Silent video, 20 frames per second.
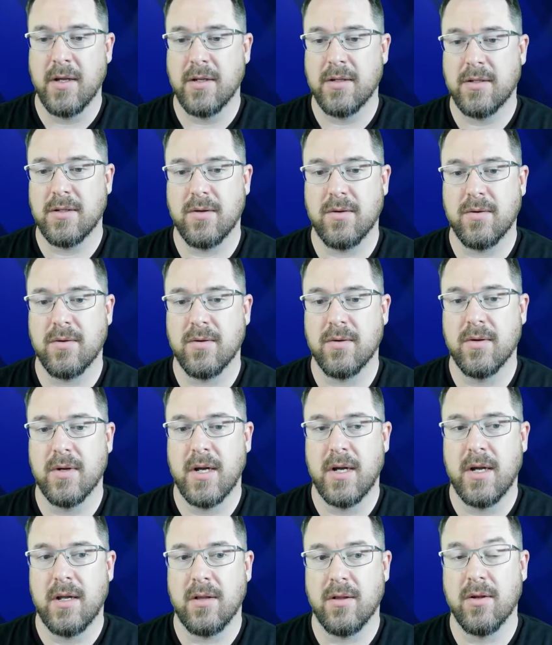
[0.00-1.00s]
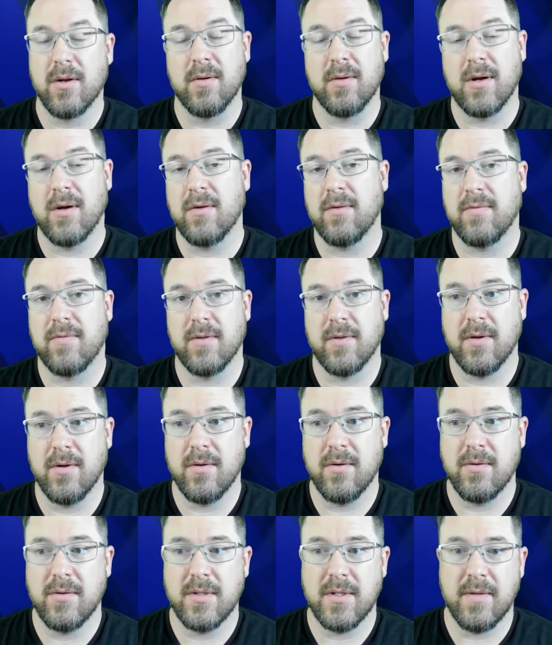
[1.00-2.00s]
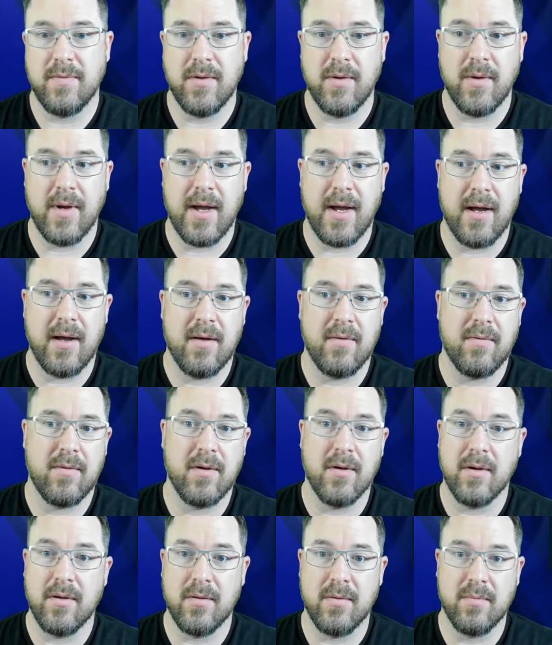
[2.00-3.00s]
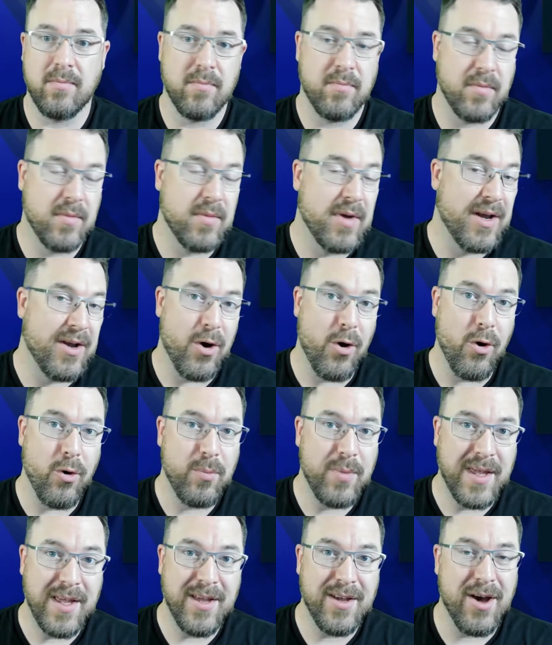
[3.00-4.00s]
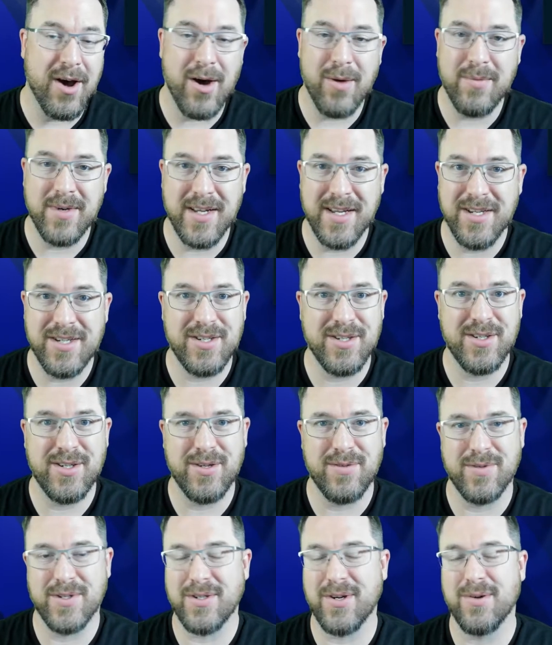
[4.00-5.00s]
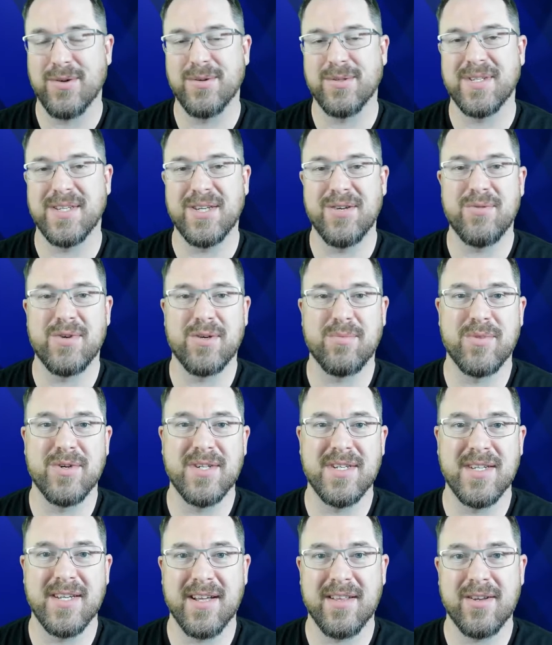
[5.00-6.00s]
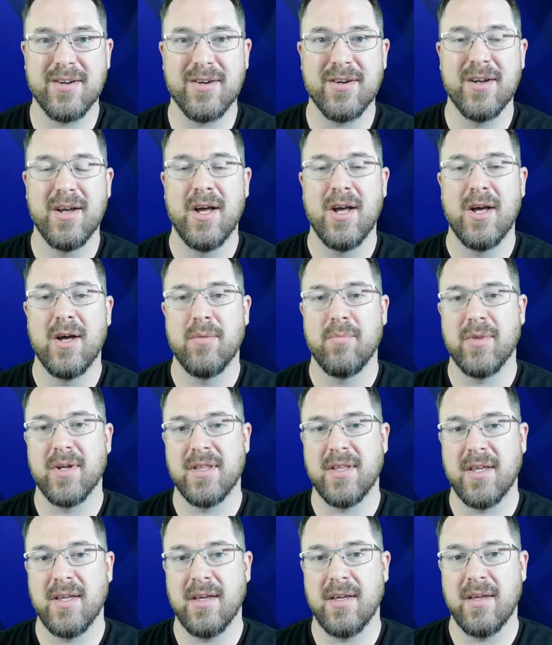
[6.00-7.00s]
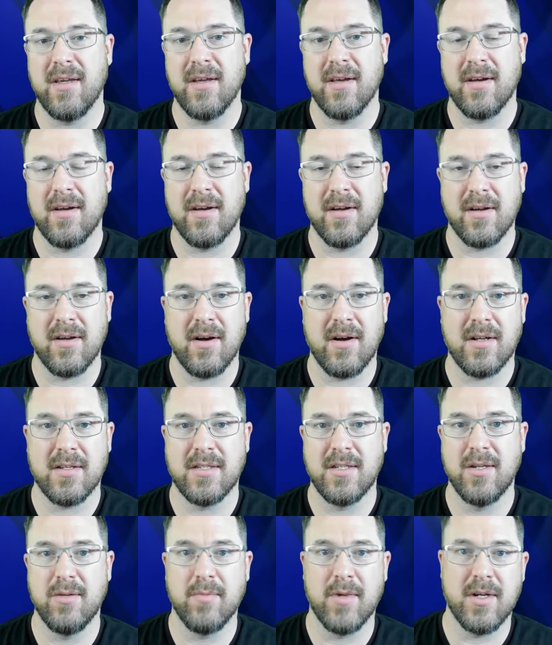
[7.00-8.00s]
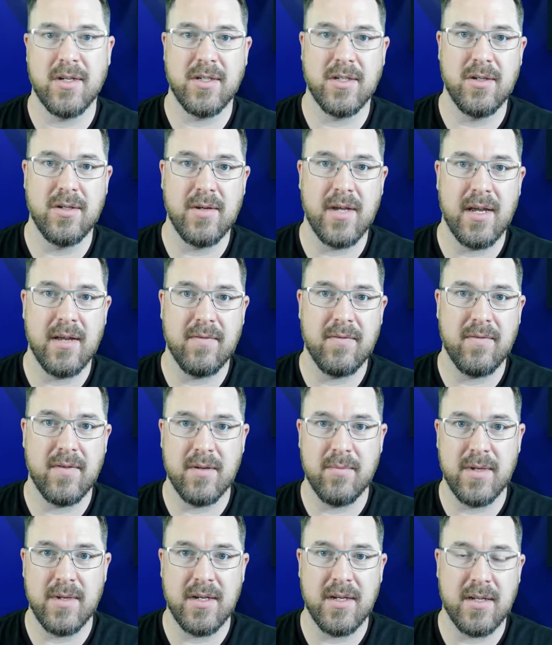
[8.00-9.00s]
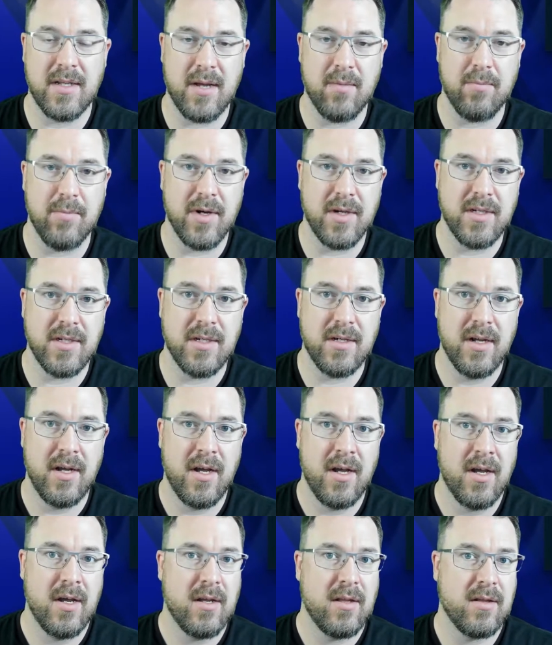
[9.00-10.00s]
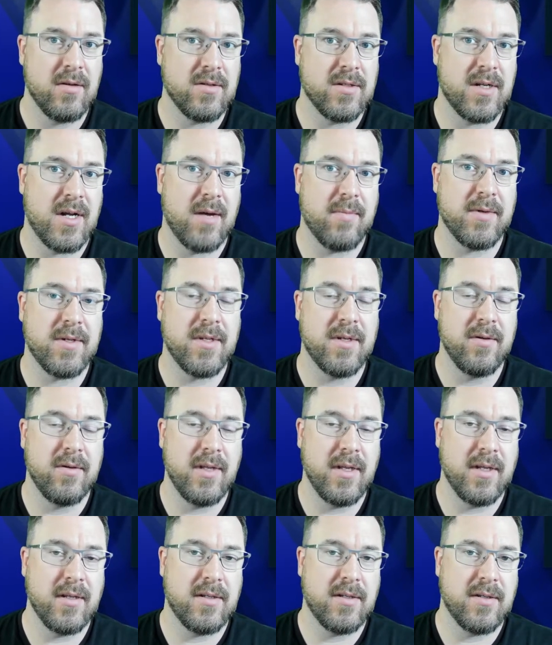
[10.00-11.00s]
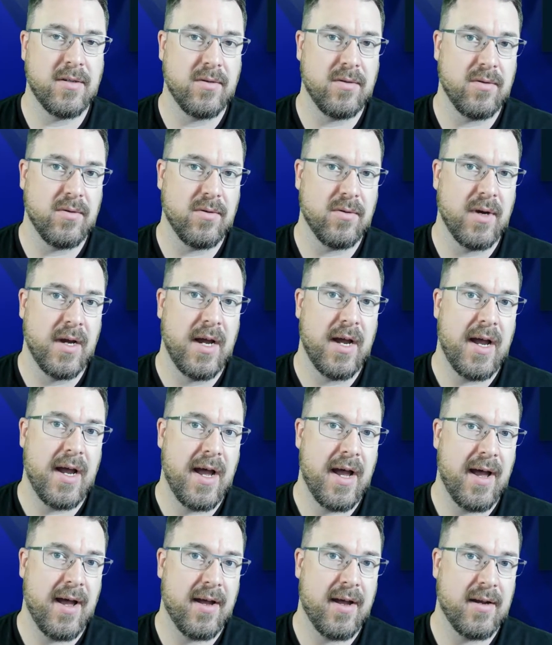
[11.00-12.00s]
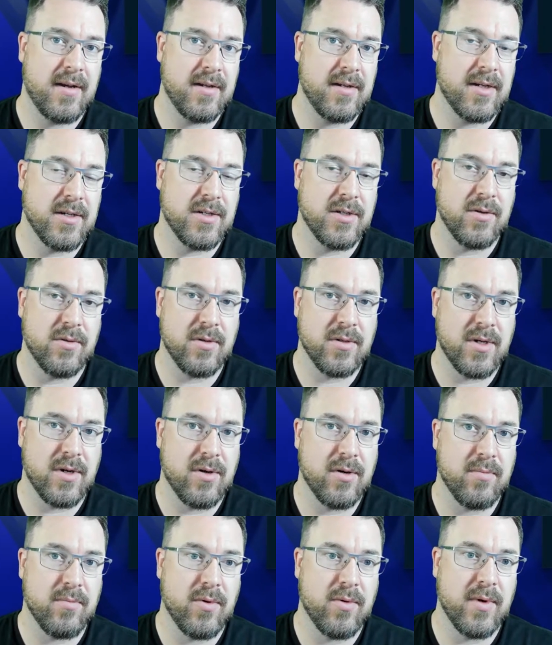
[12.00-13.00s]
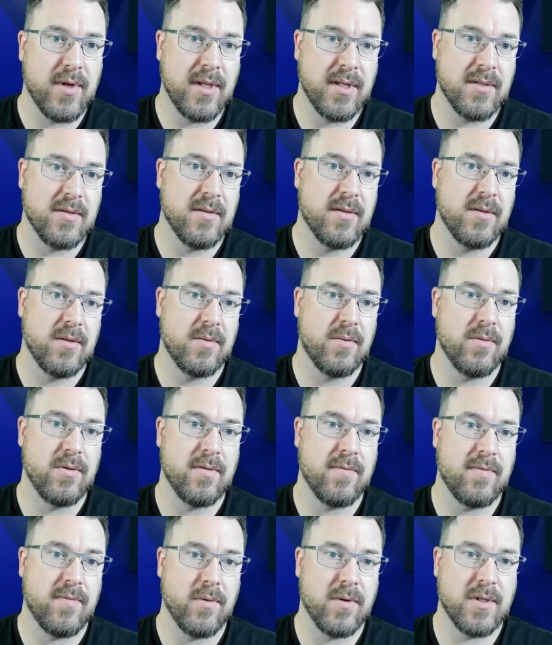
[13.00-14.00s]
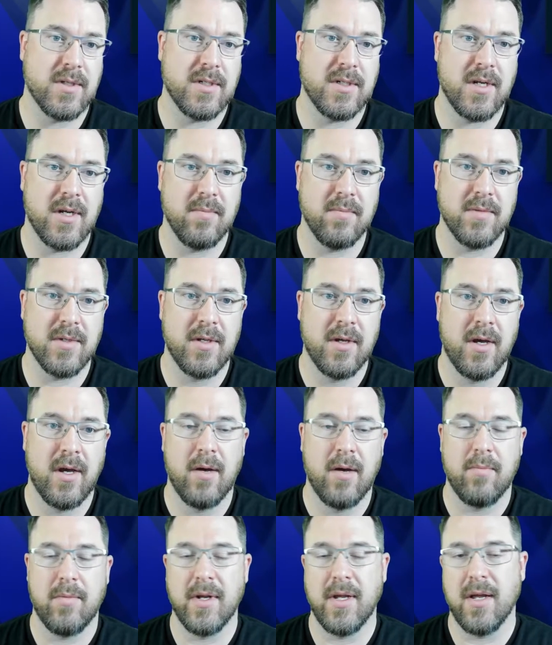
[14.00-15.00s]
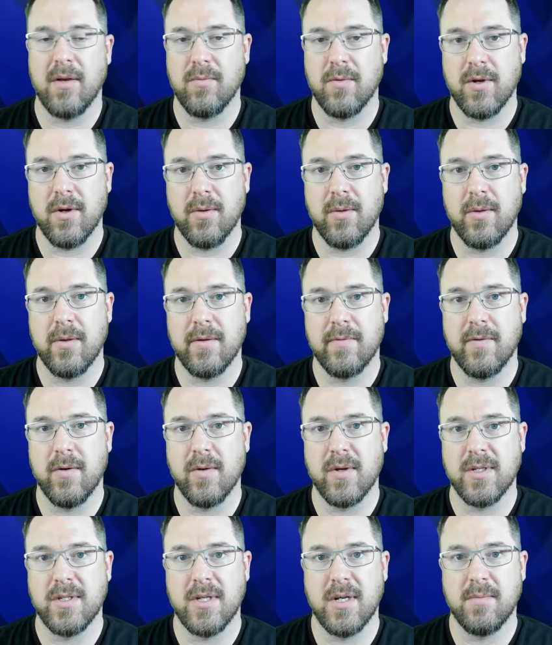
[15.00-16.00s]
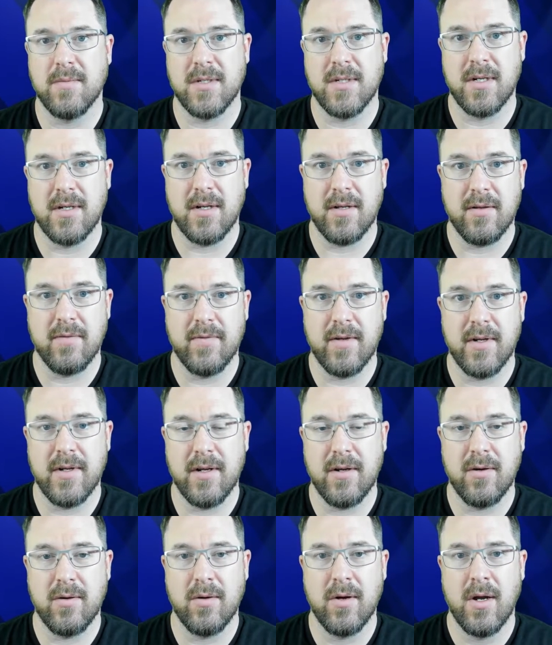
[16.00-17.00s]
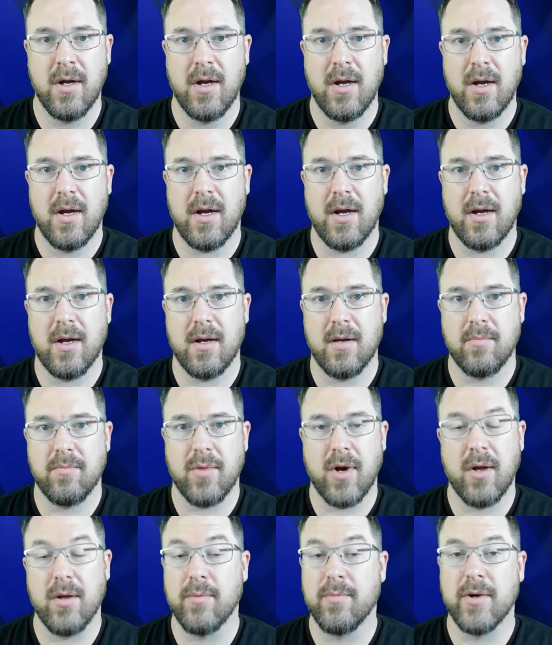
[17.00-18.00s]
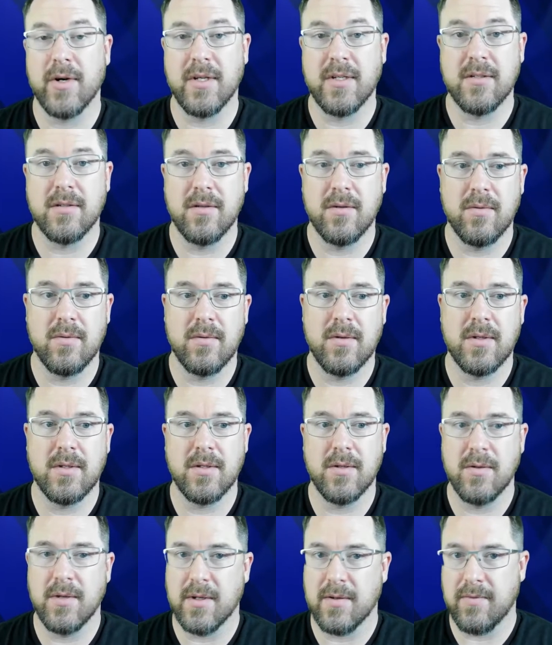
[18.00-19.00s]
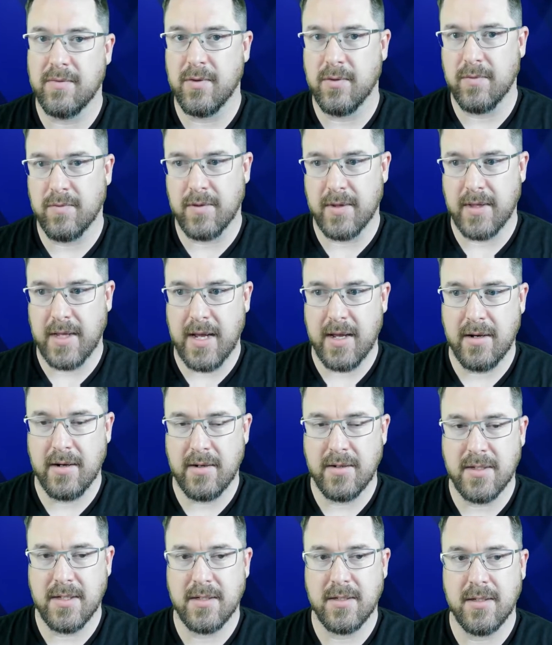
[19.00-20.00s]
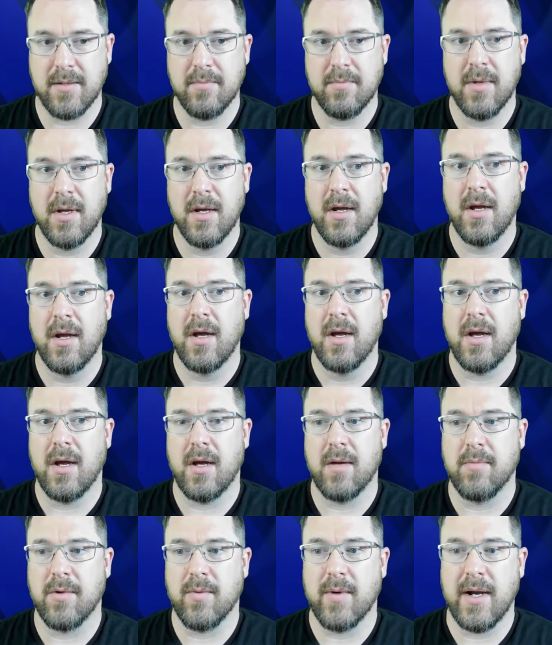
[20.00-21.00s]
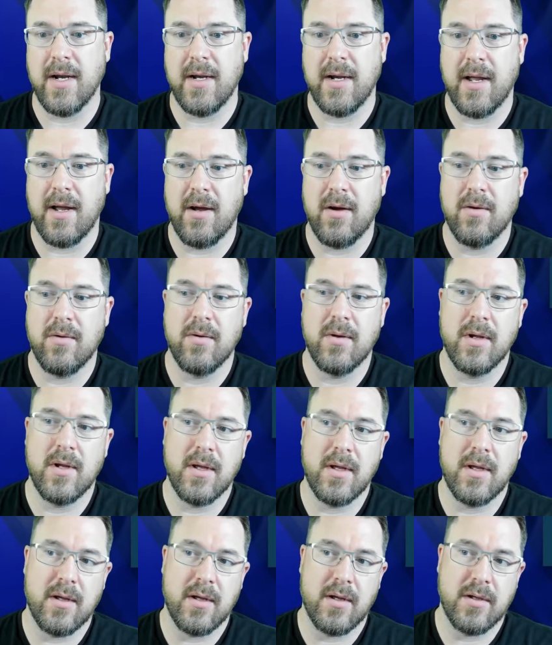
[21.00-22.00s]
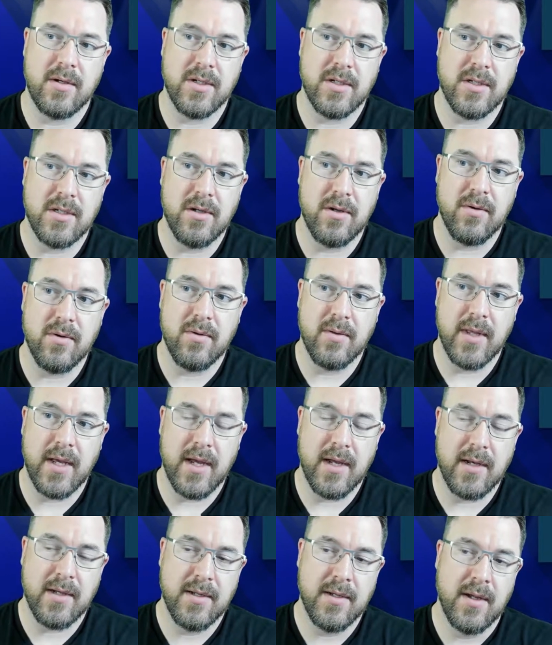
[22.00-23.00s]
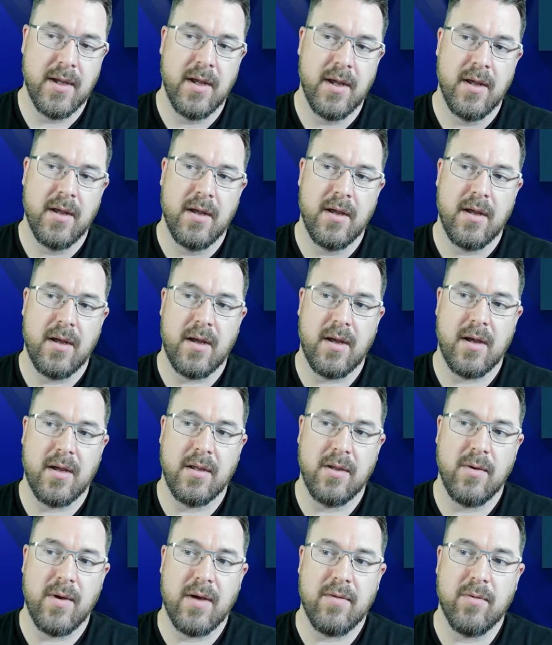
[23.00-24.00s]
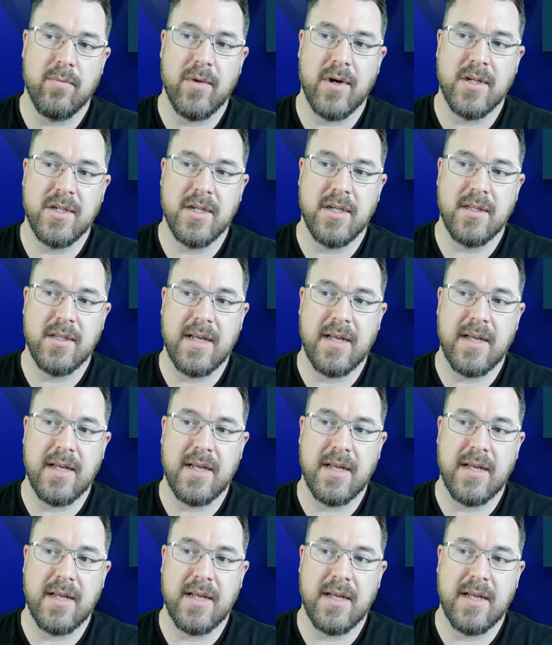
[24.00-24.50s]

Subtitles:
So look out for those if you have a OP combination of Eternals that you want to put together, but they cost too much and you can't fit them into that budget. There's an opportunity to add additional Eternal points through the focus gems. But again, we'll go through the focus gems in another video, probably pretty soon, so you get a feel for that system. But right now, just know that you have a budget.